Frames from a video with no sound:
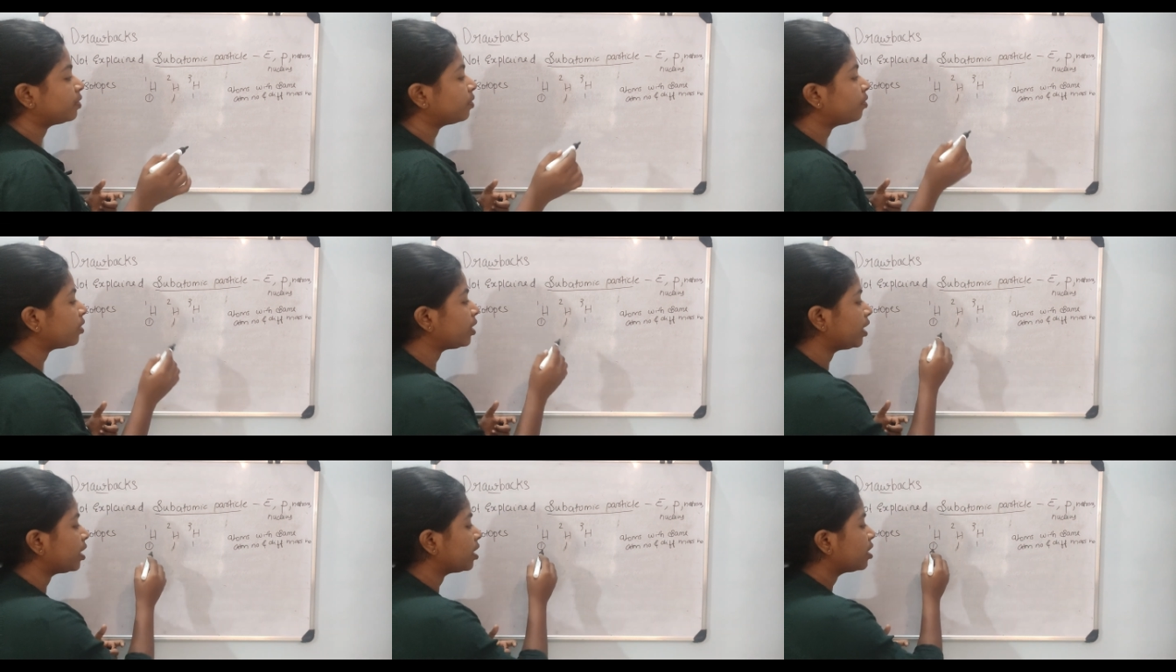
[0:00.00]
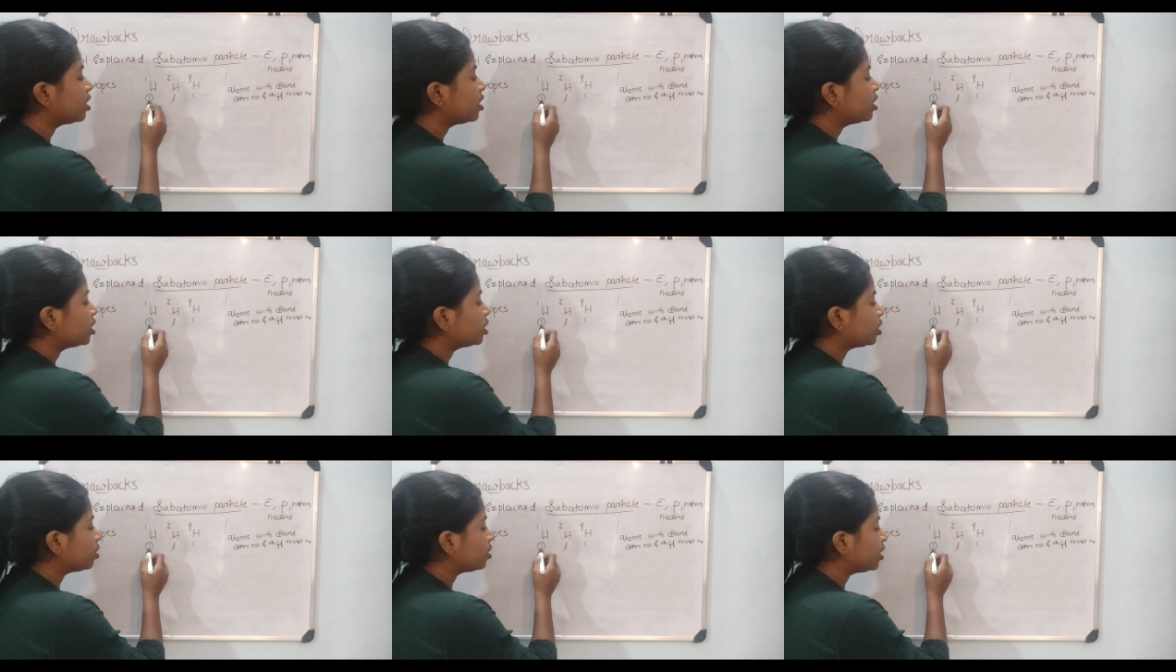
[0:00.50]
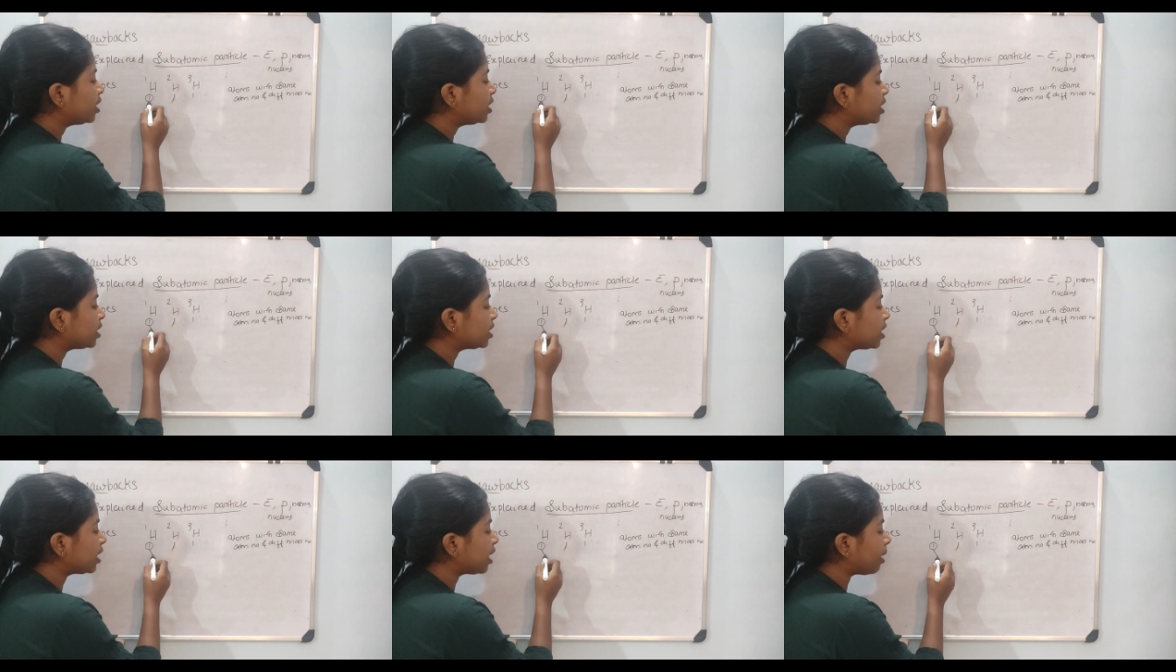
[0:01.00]
Okay, so this
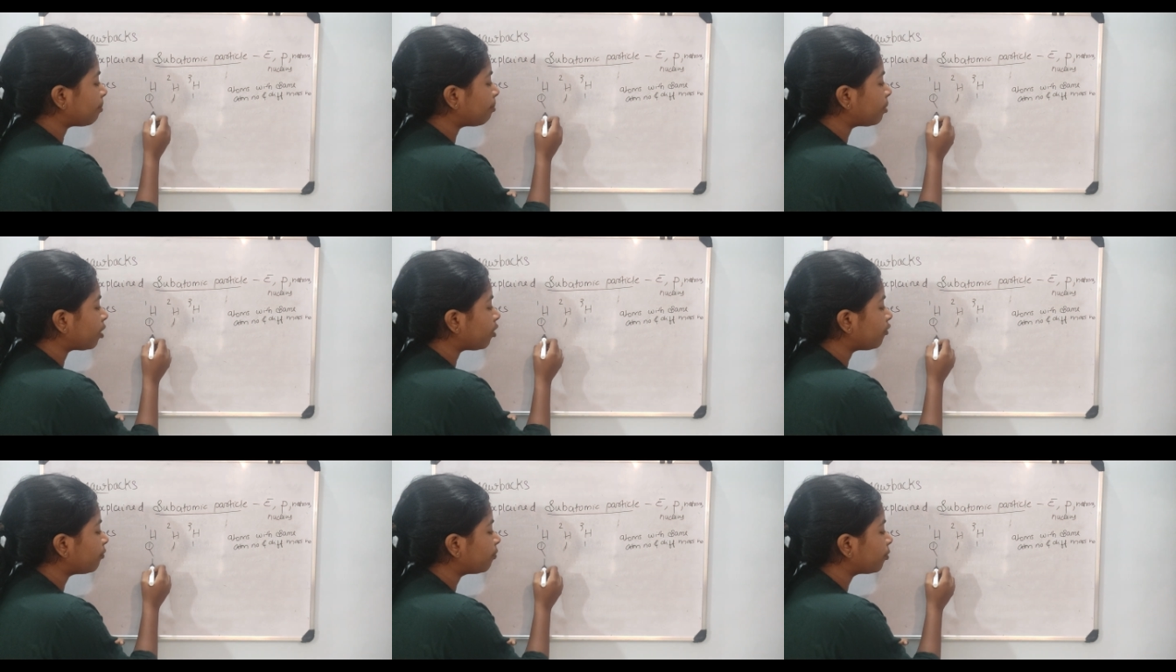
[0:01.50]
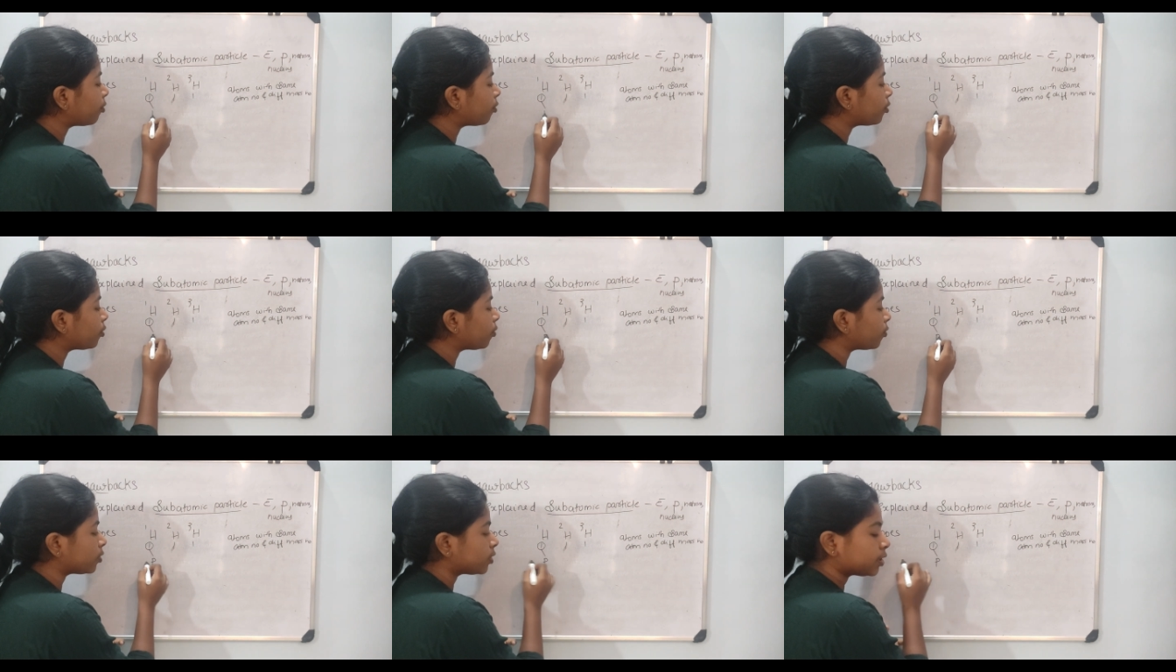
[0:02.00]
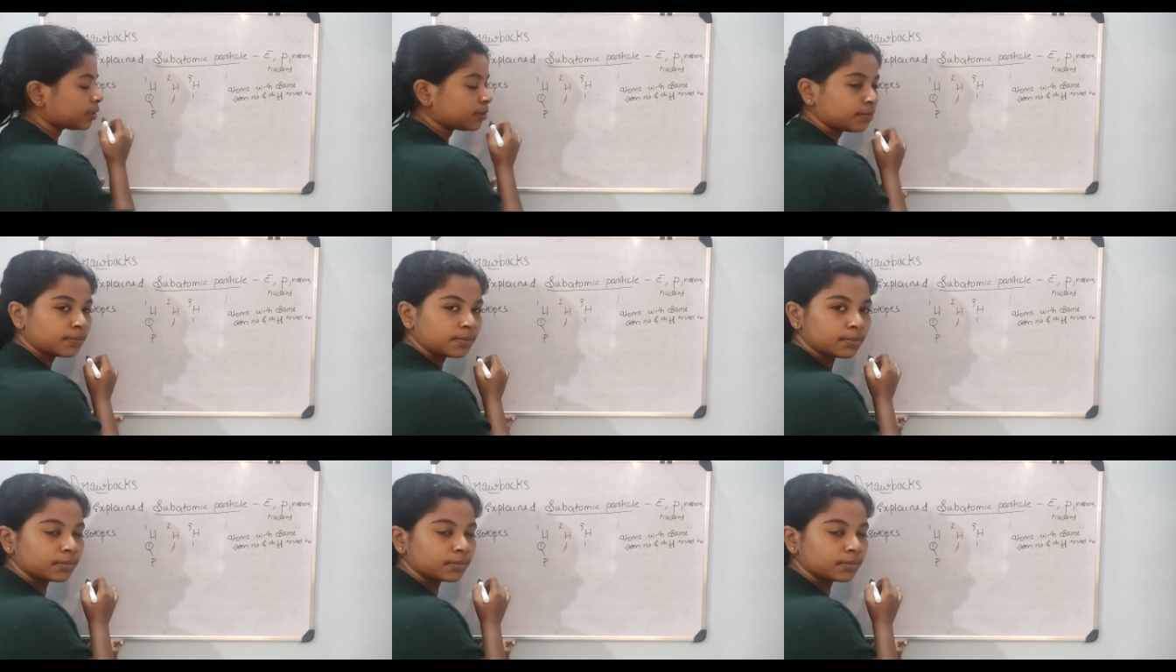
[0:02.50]
is the number of protons,